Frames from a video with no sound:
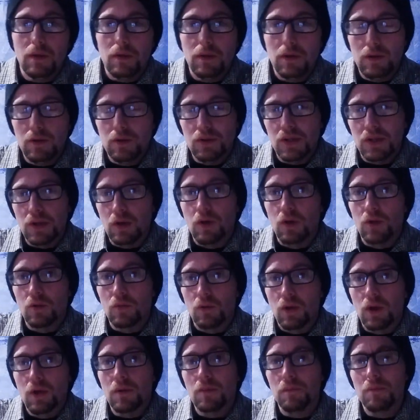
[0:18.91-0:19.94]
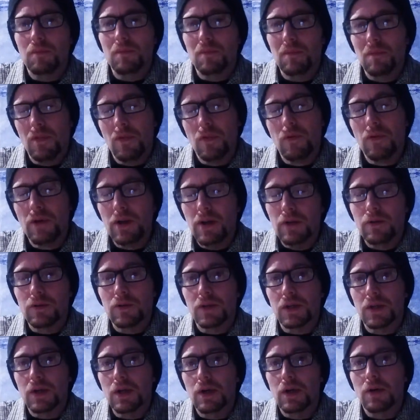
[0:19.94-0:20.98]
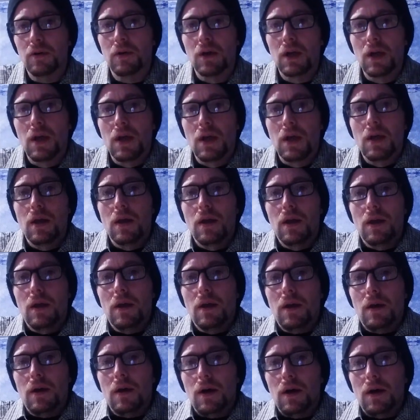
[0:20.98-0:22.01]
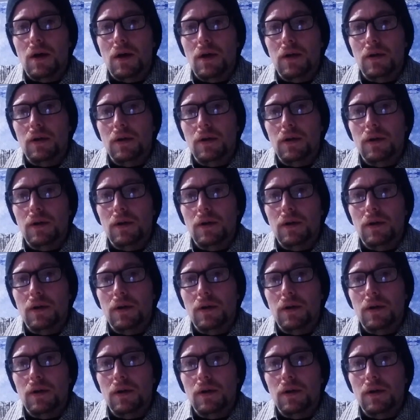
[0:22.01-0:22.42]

it was an old one, 3 years ago, on